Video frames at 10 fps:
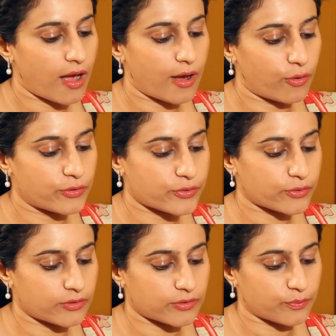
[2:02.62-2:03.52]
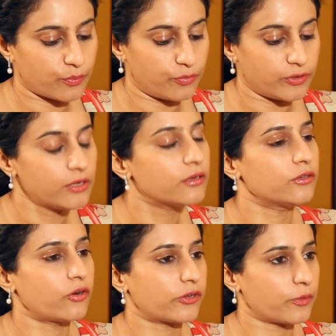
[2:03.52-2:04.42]
I also saw this
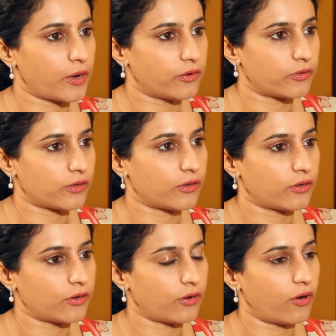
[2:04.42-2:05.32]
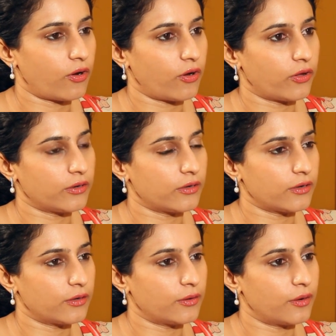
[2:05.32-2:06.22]
brilliant documentary on
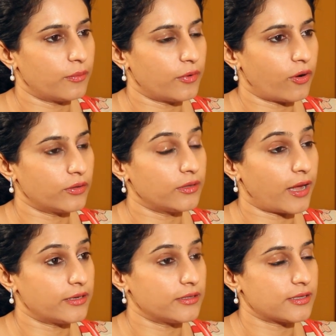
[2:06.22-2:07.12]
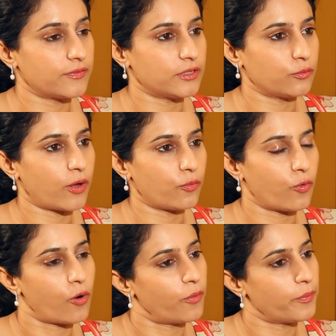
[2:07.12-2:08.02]
1971
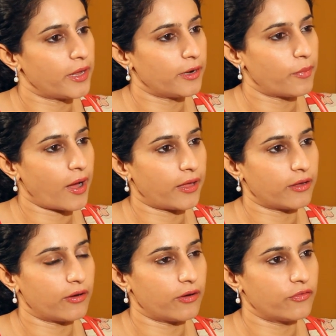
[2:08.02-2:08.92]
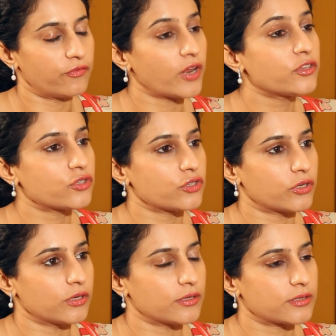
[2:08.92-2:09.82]
war made by a French
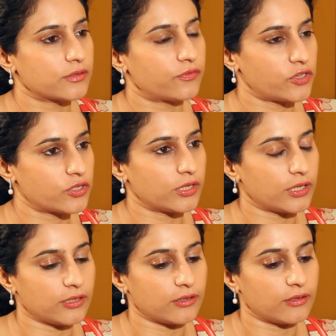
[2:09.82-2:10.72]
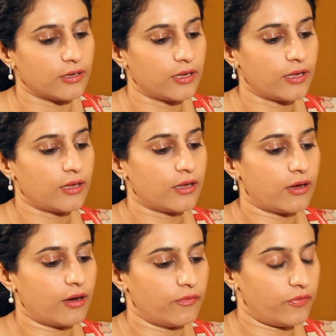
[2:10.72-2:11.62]
journalist, French Canadian,
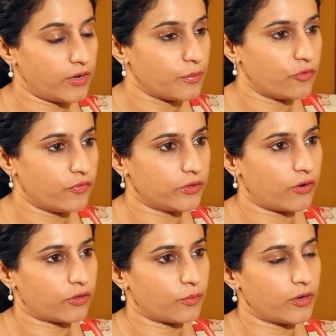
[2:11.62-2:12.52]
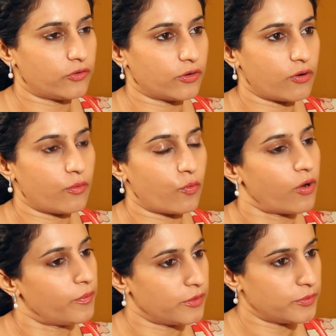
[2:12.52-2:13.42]
a very moving documentary called
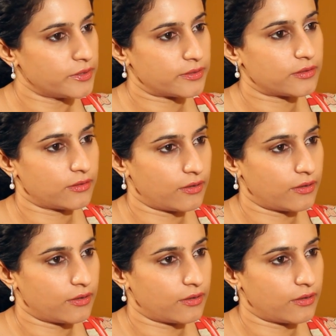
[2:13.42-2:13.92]
War Babies.